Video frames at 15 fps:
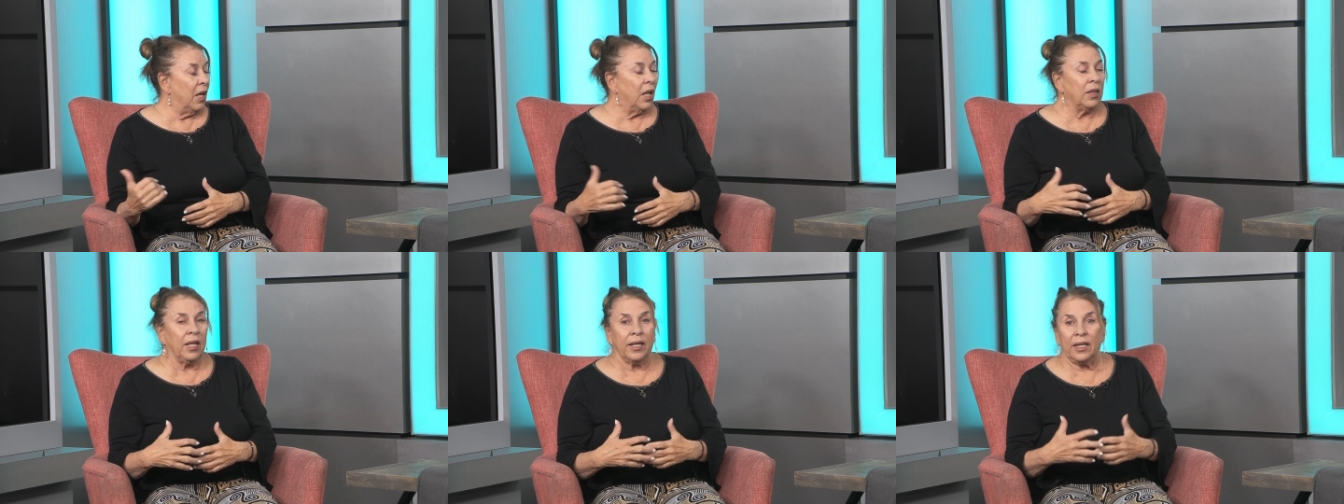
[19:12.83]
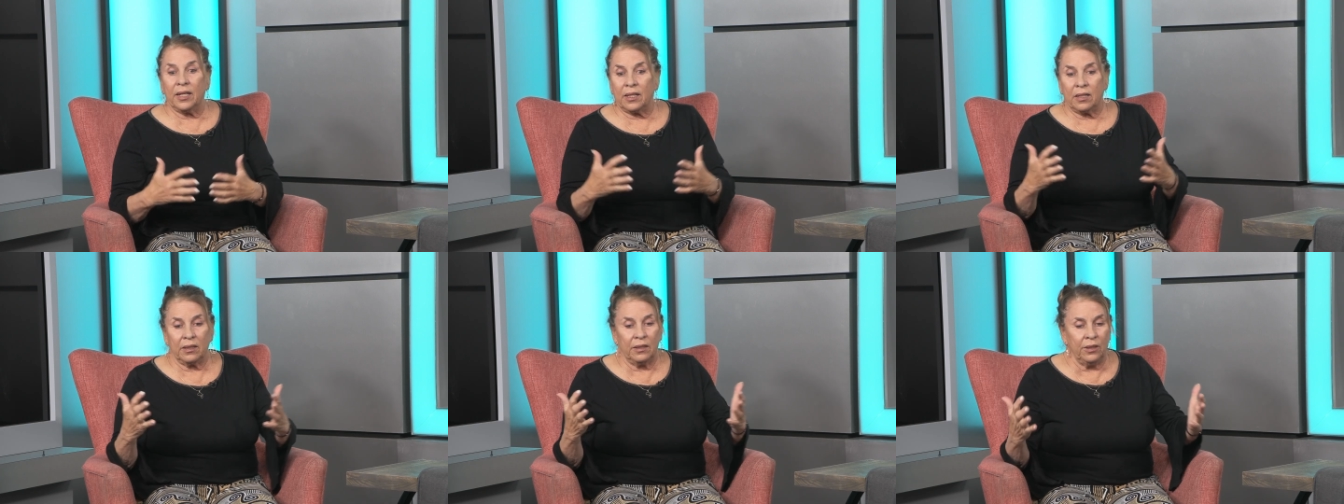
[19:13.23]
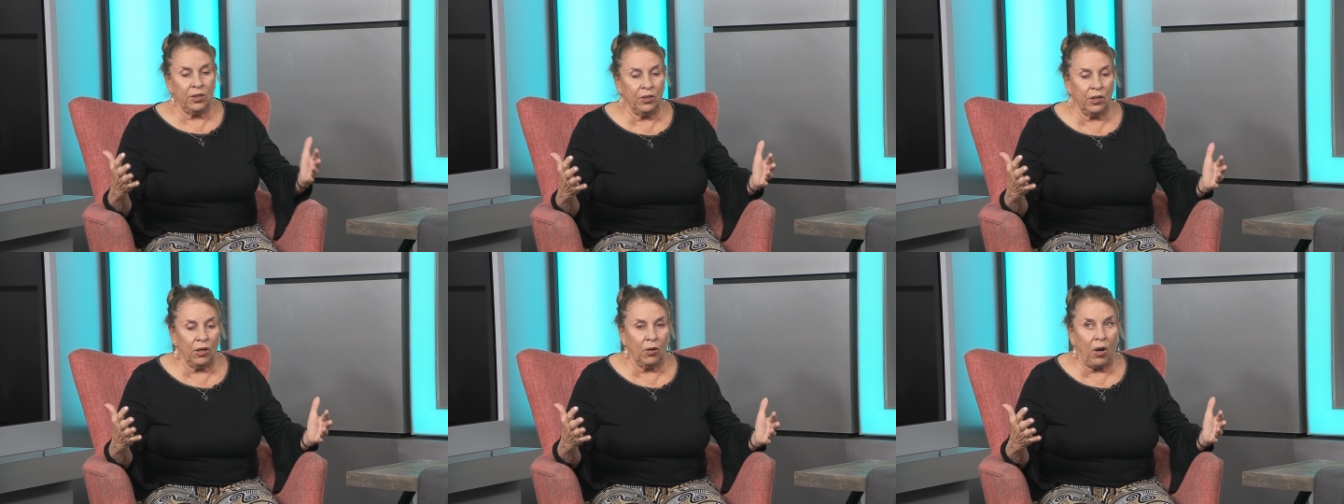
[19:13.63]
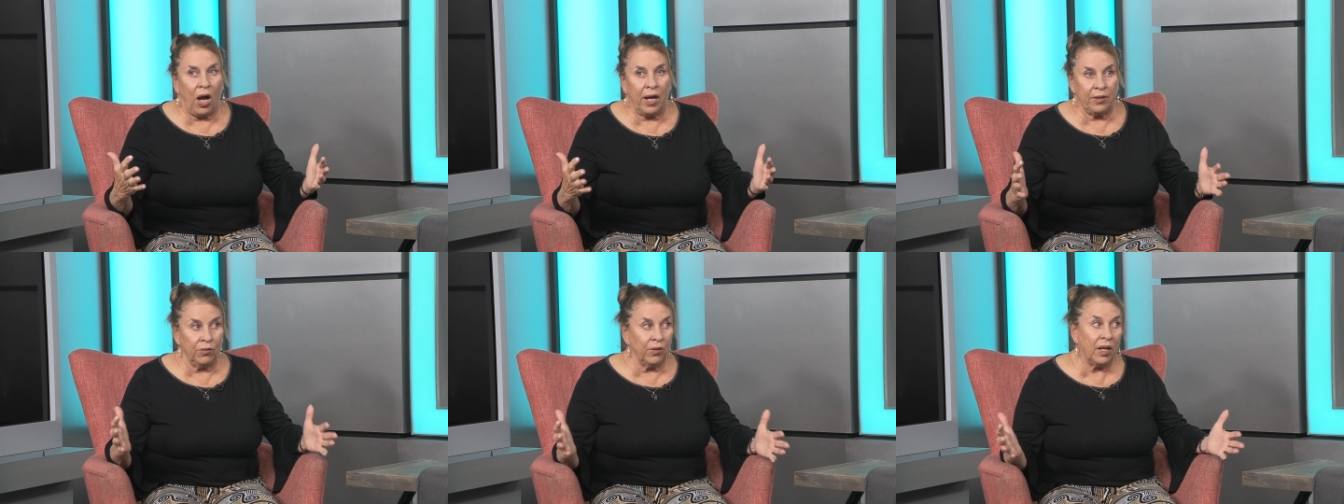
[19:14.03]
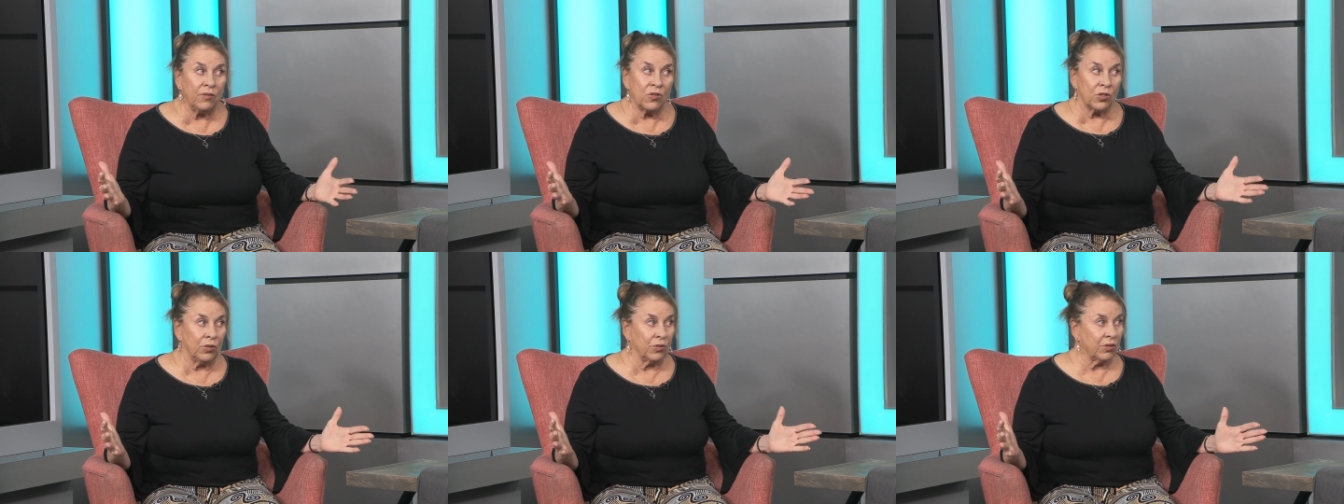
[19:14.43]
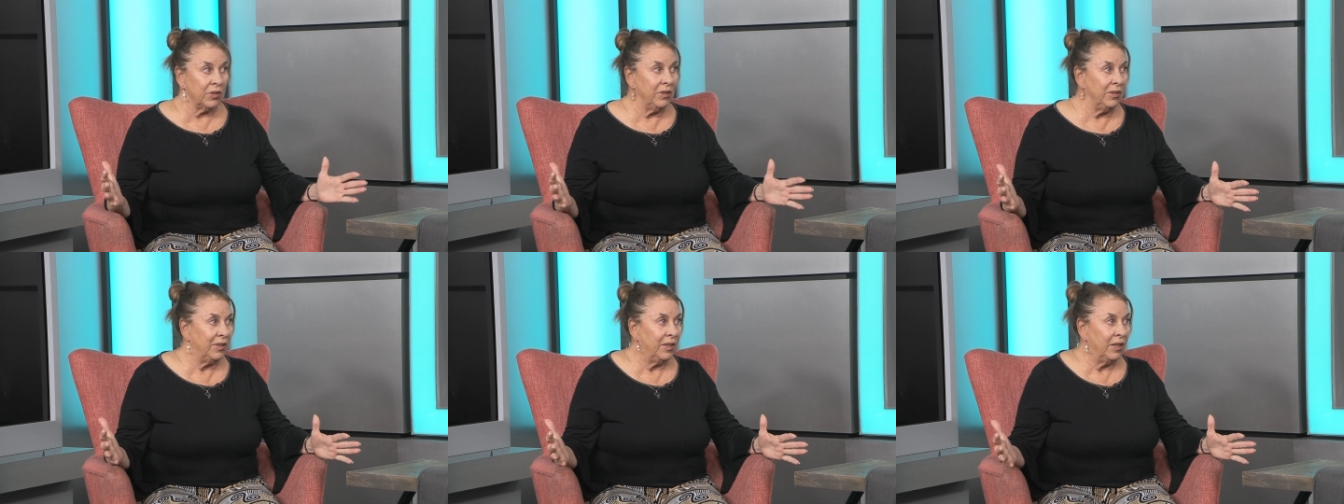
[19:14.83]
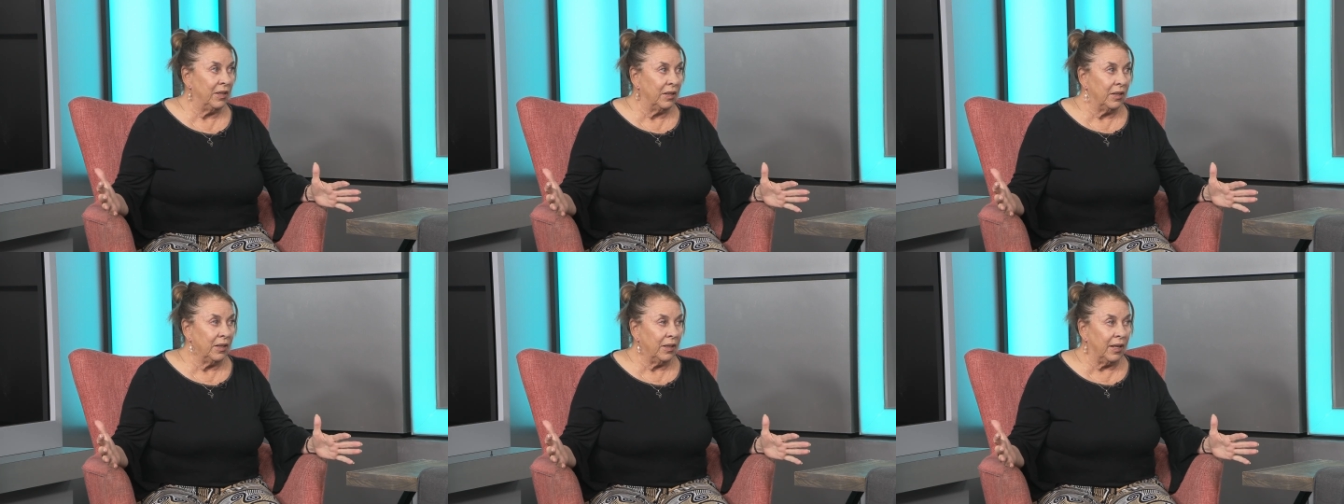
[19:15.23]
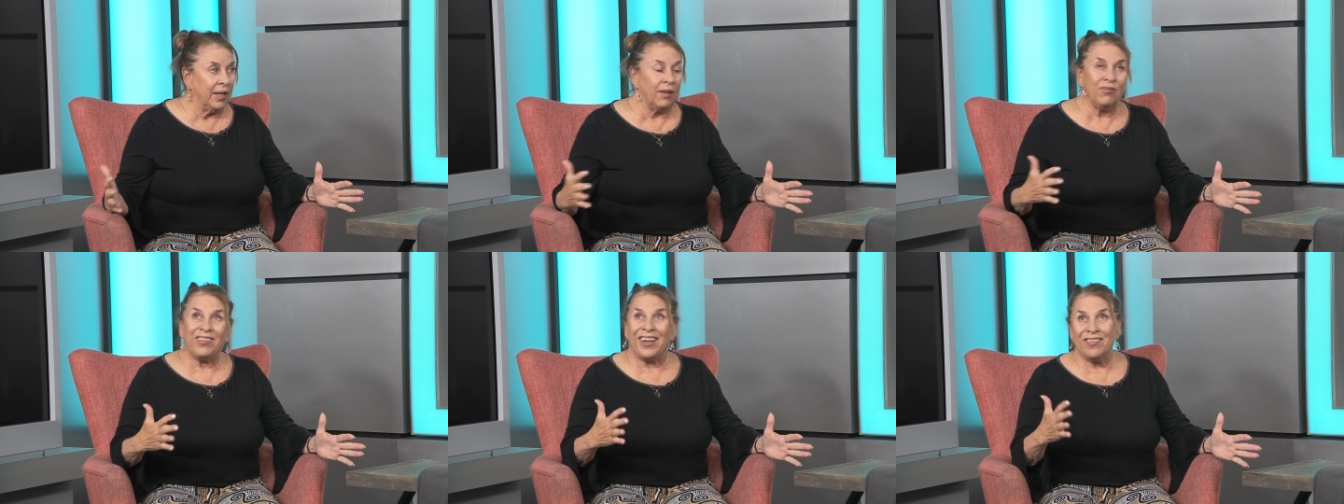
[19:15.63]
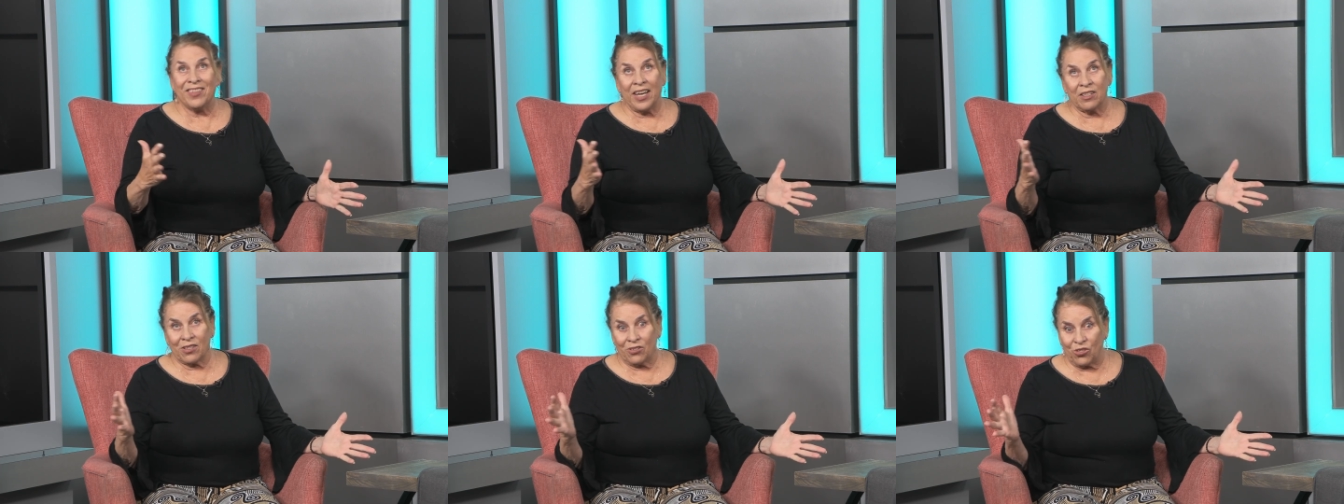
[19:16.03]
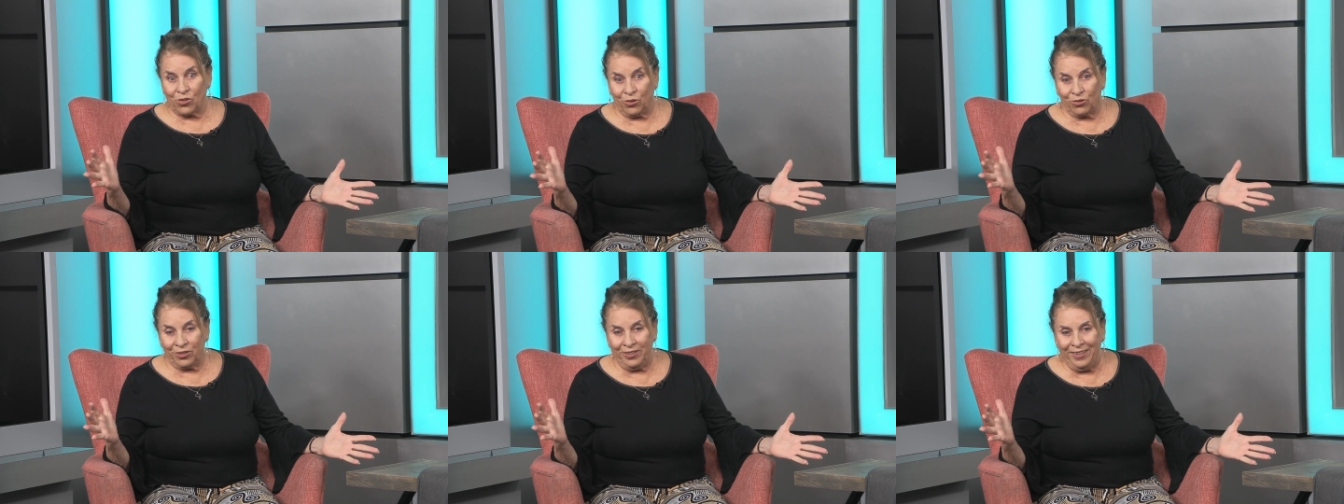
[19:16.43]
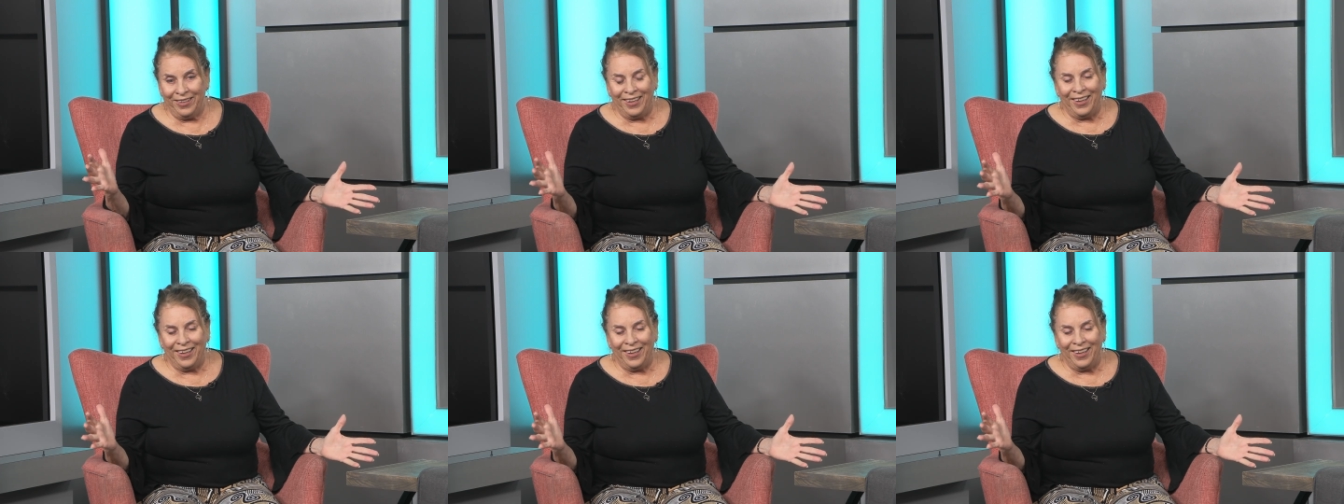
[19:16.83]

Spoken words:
Like, you know, I don't have children. I have 5,000 children.